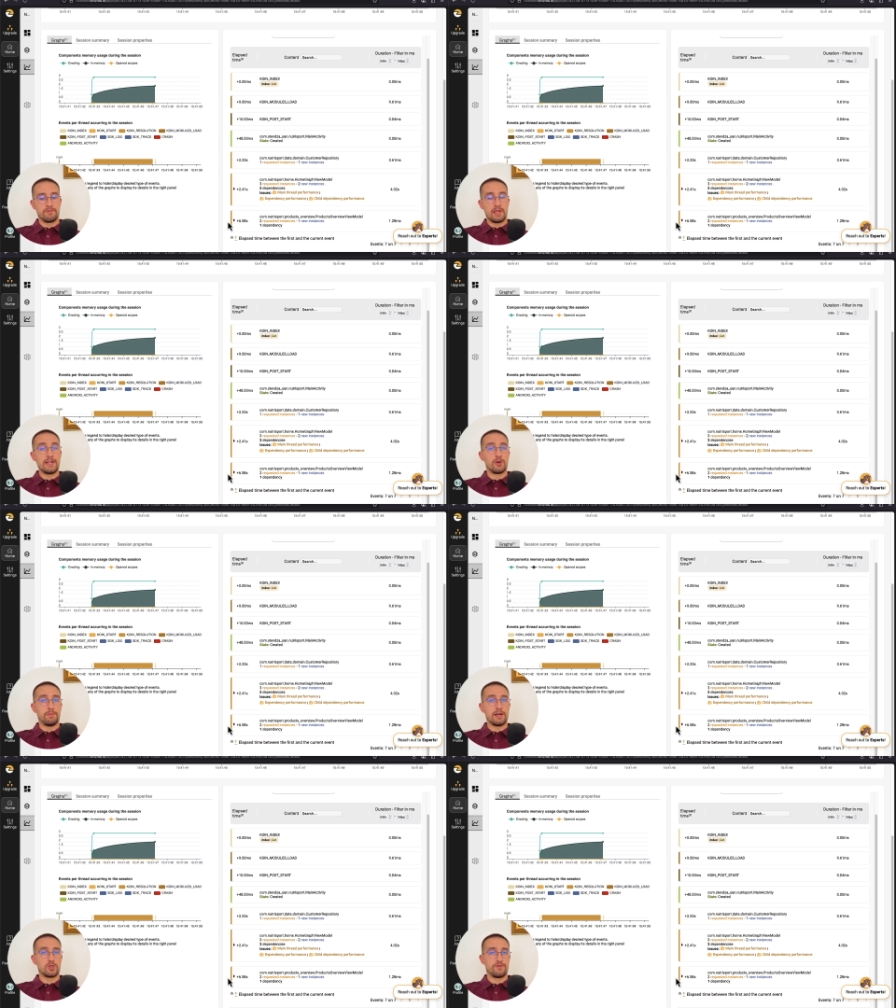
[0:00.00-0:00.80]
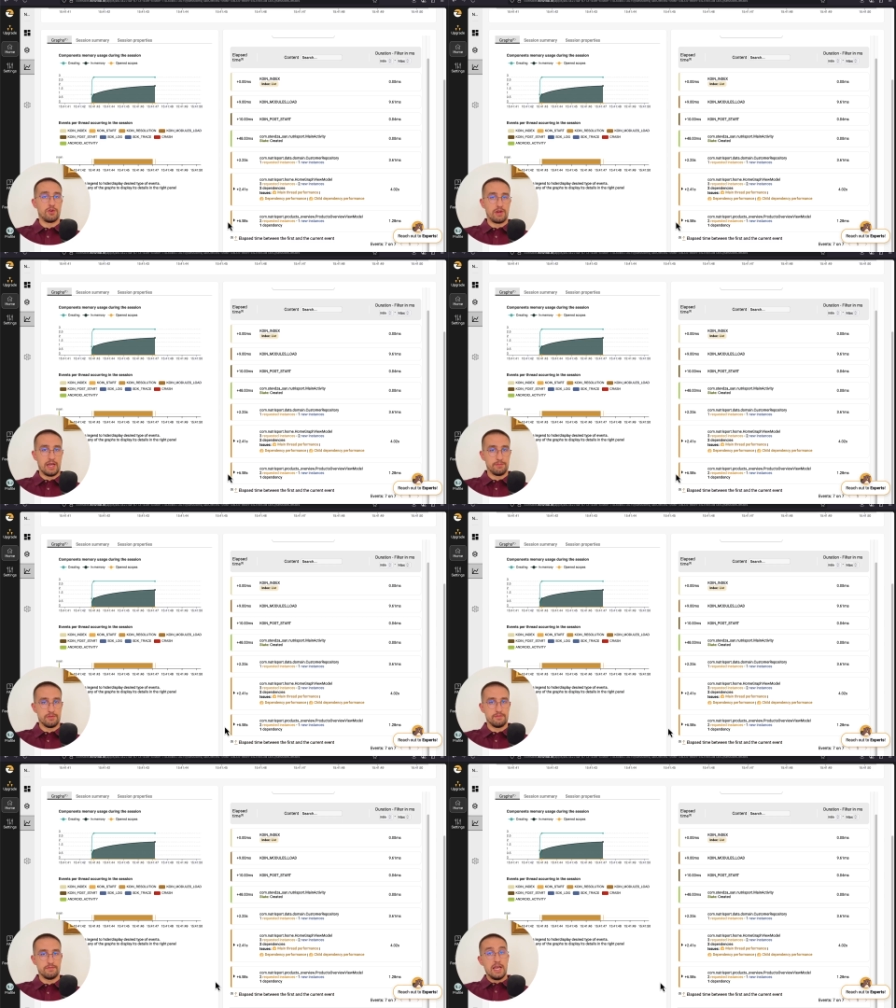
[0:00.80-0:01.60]
other parts of your app.
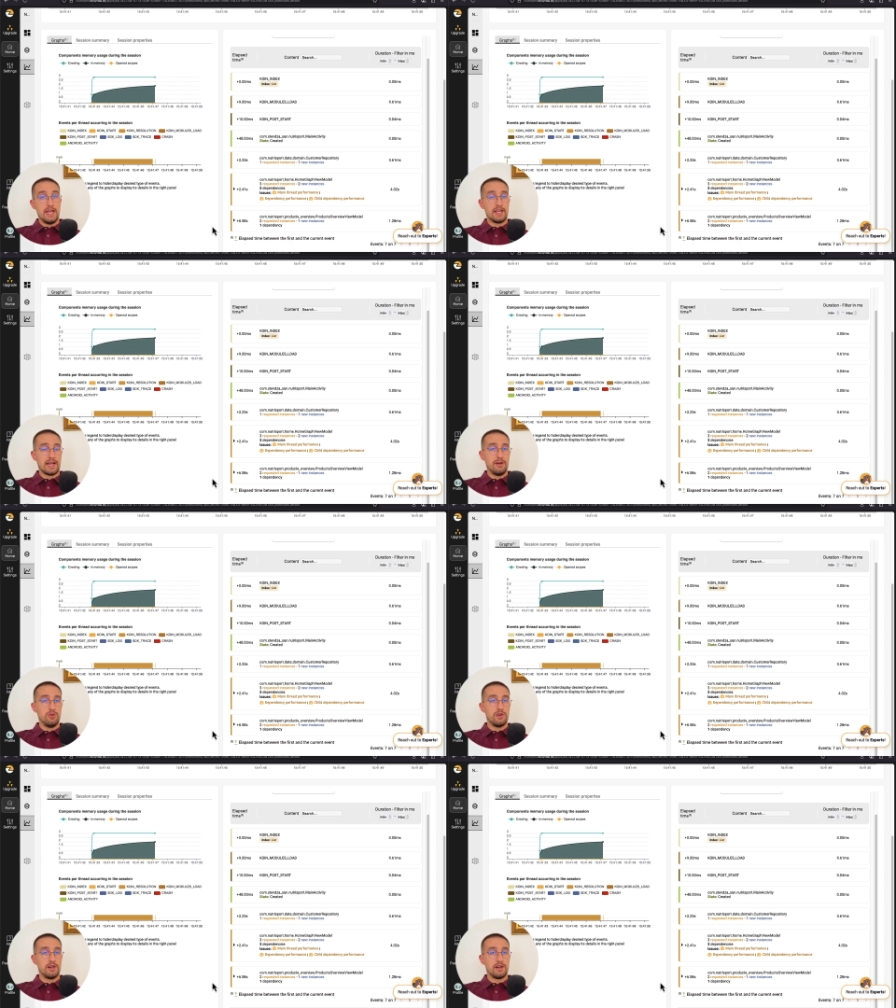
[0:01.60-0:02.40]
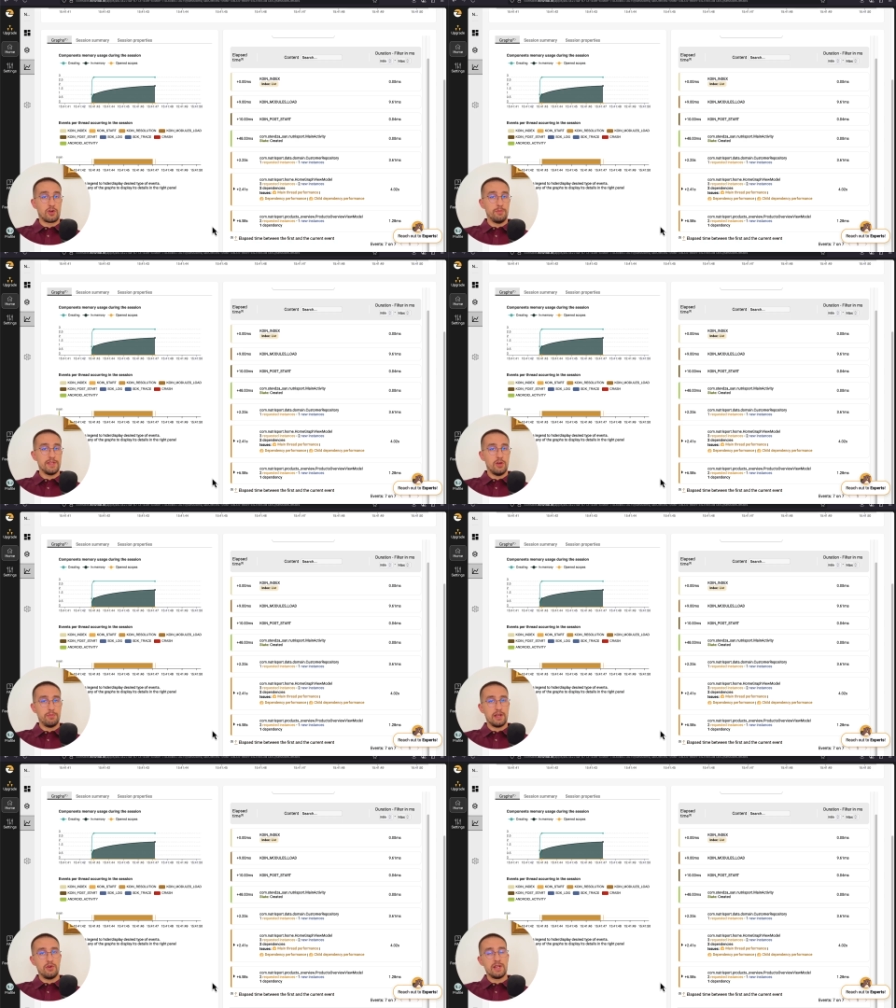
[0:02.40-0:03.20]
Anyhow, comment down
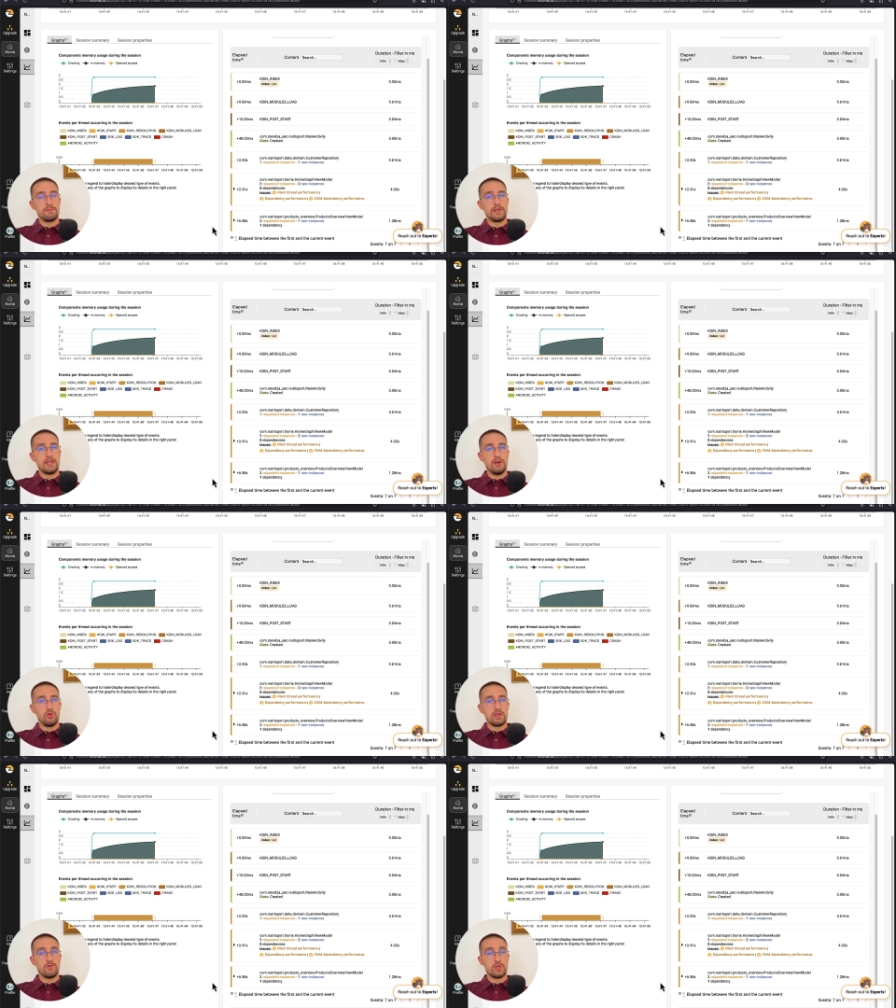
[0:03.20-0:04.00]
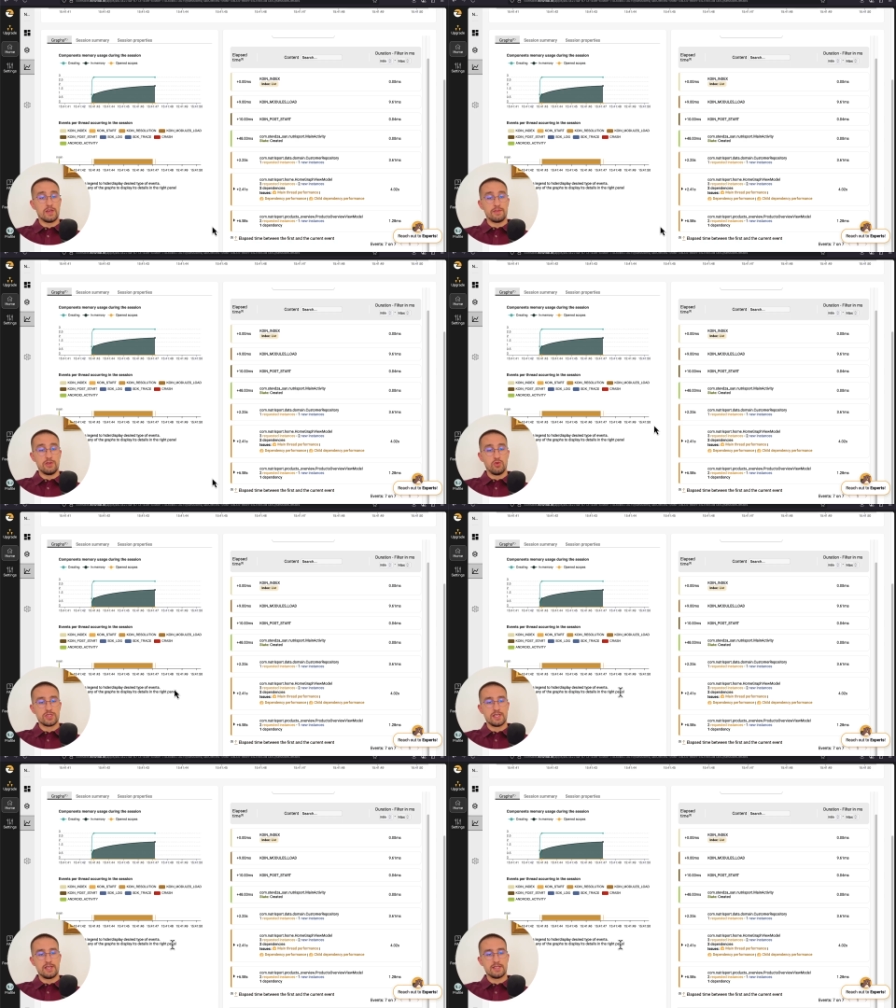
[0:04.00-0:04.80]
below and let me know if you have
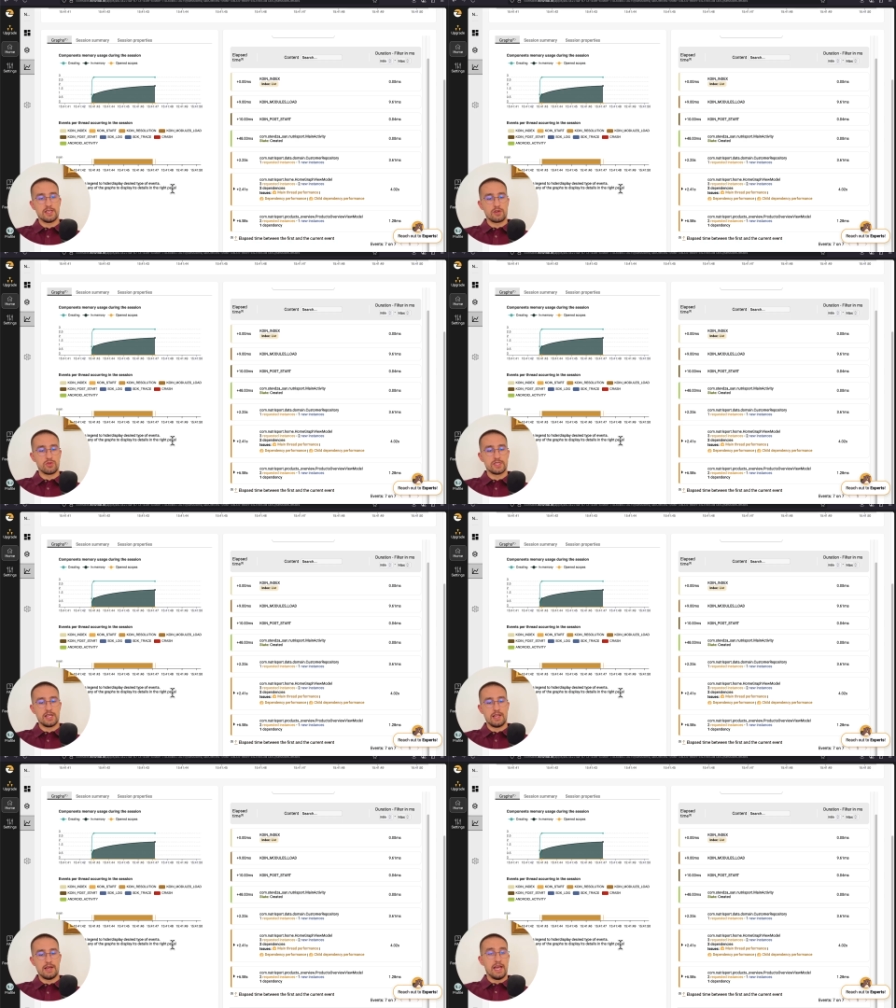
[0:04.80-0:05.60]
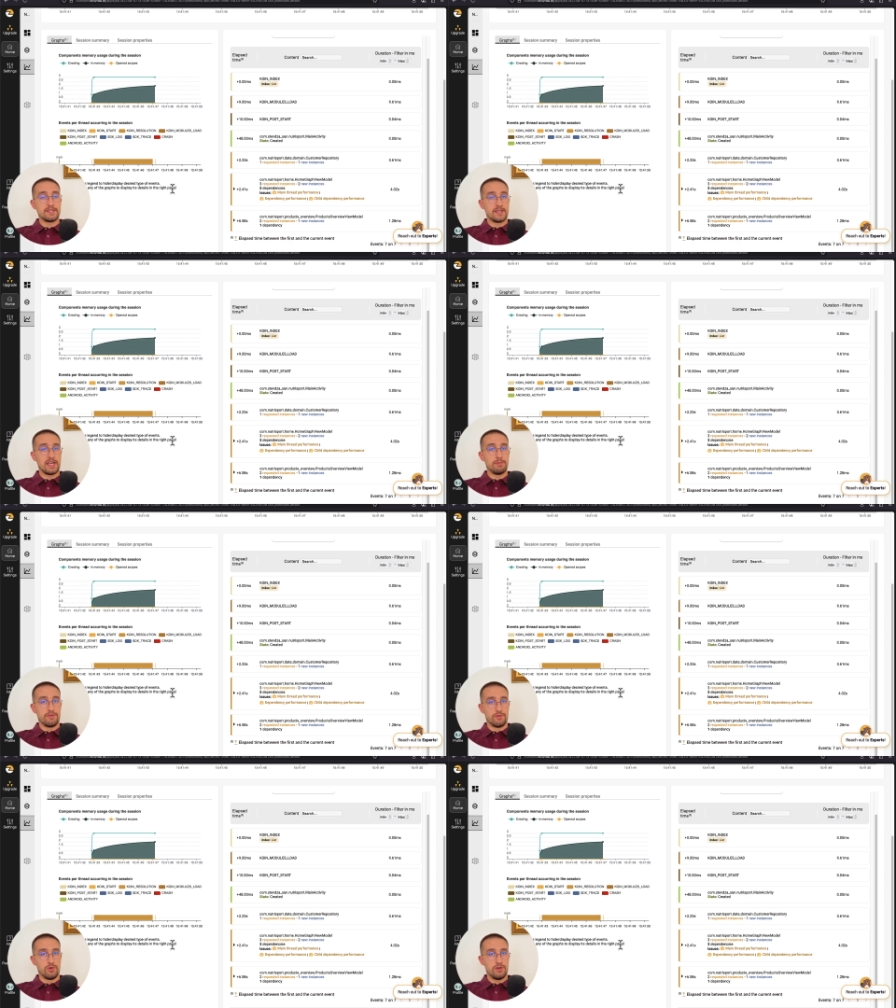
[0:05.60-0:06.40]
used this Kotzilla SDK
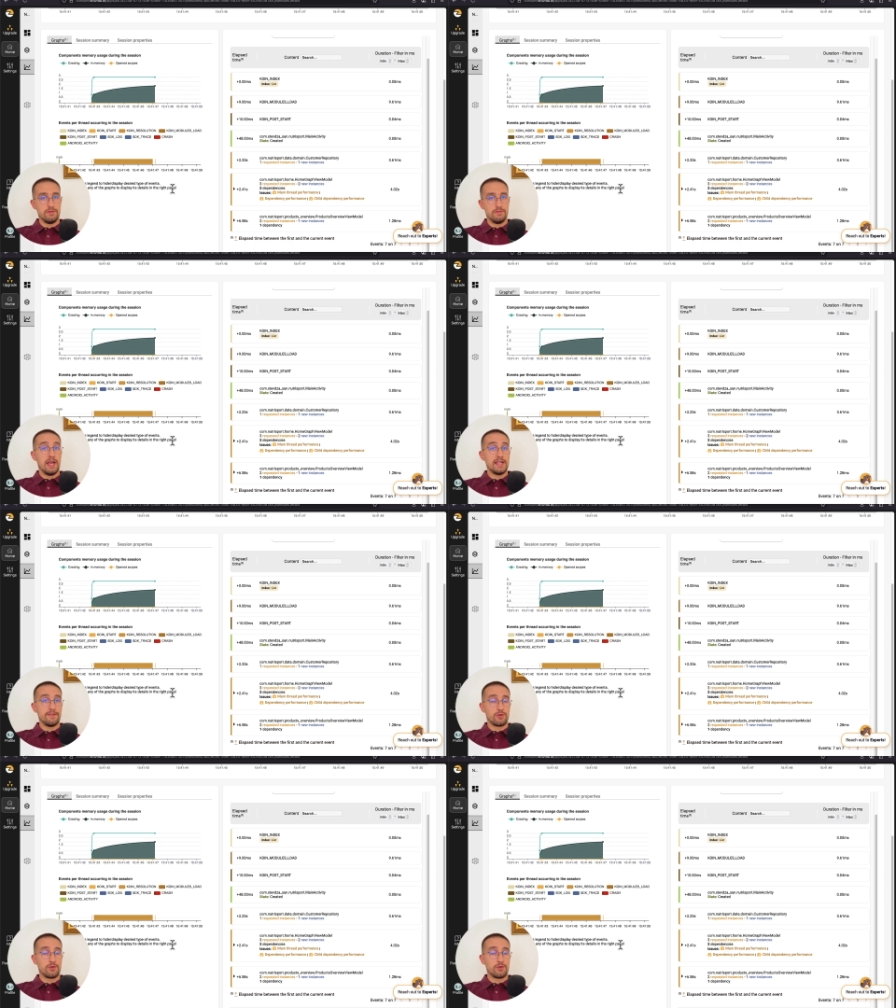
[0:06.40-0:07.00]
before. And of